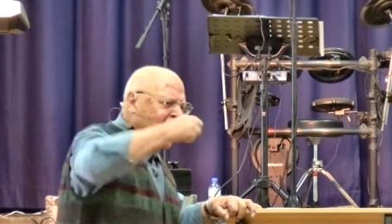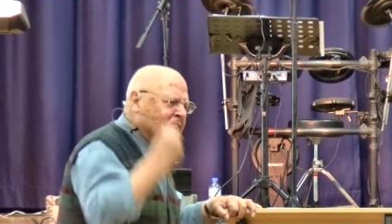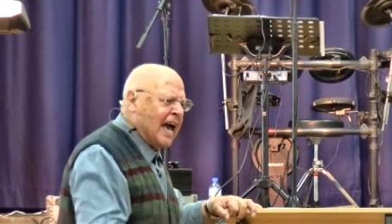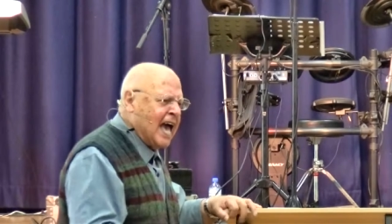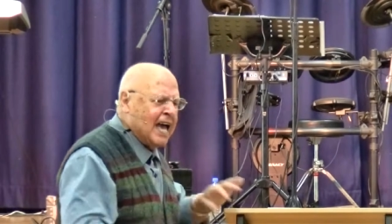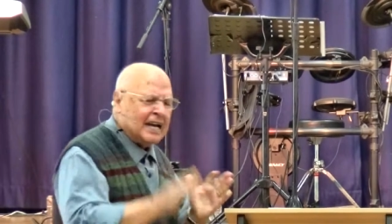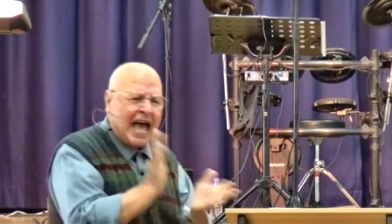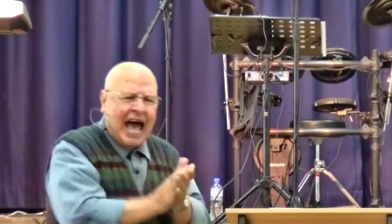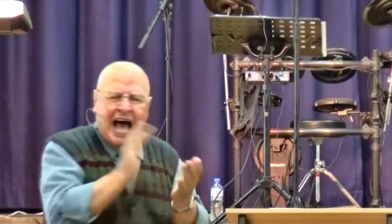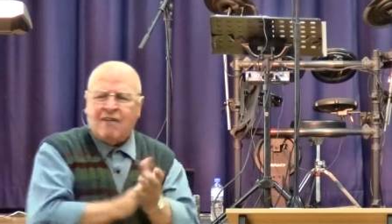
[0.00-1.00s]
and again
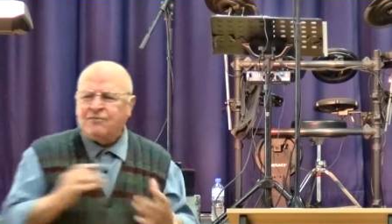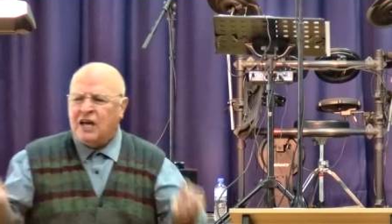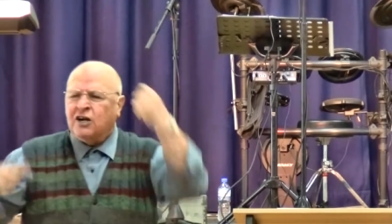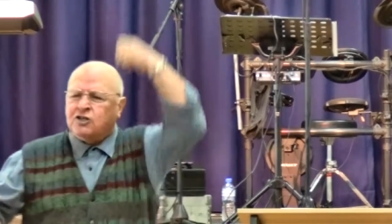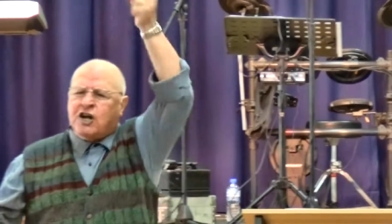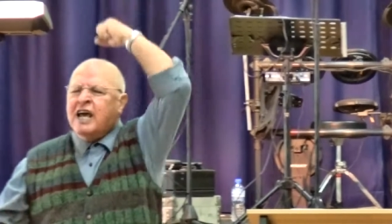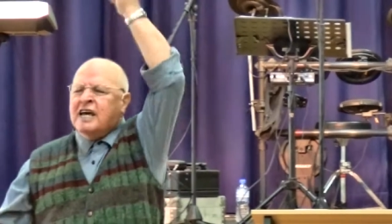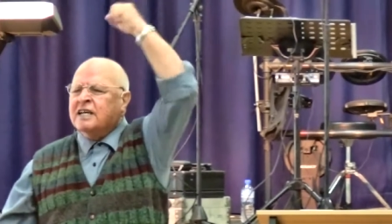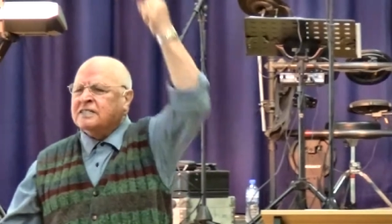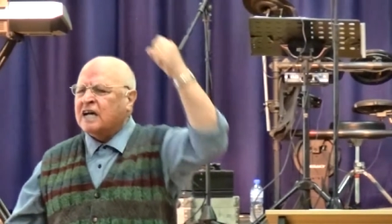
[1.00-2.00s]
again until
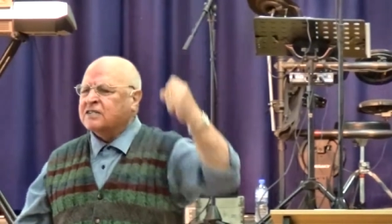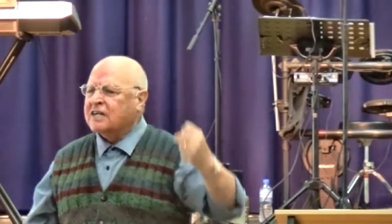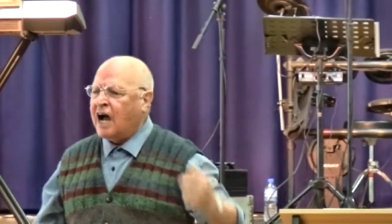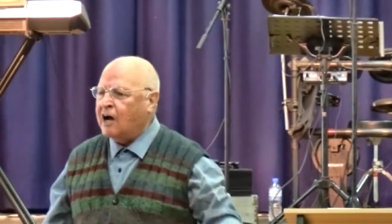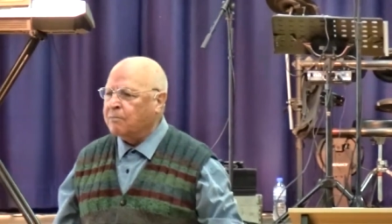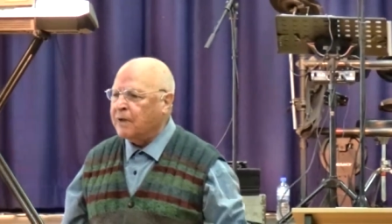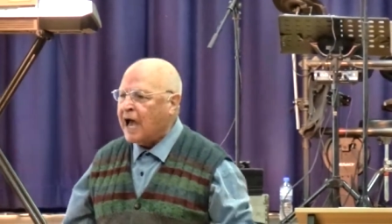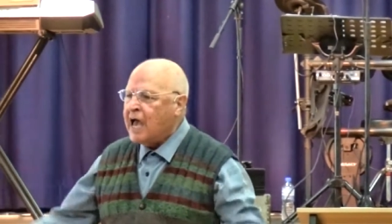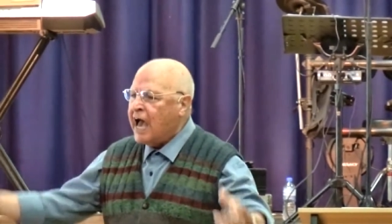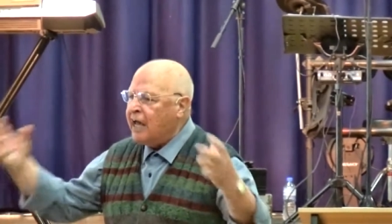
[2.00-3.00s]
Jesus come
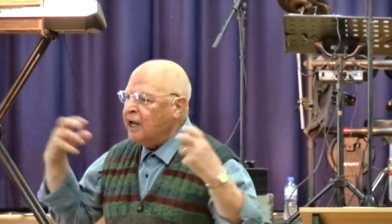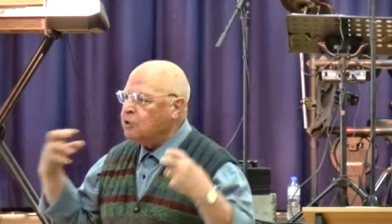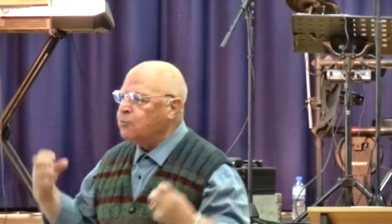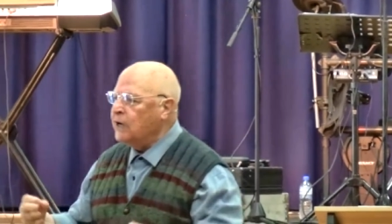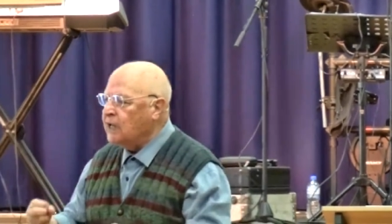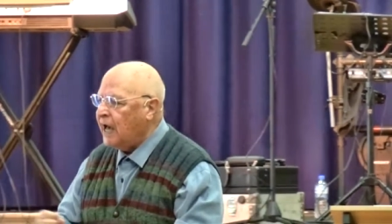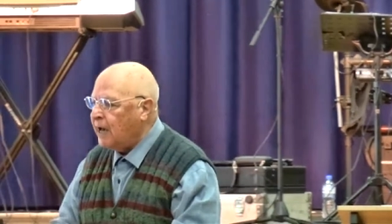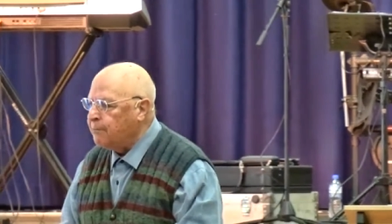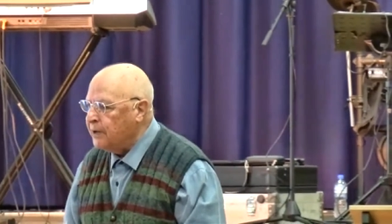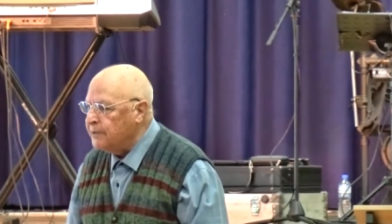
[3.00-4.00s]
and it will
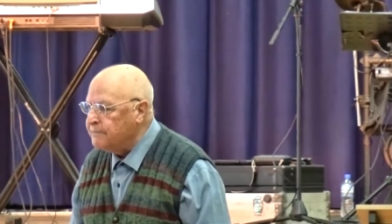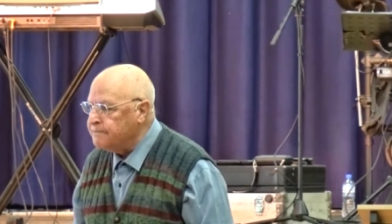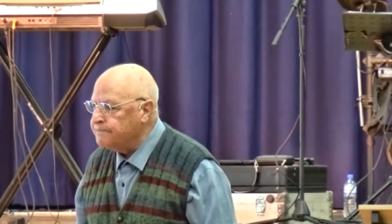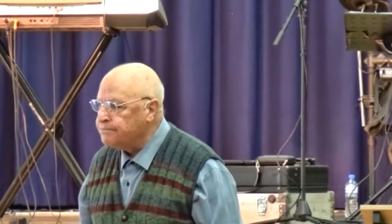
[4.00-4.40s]
happen.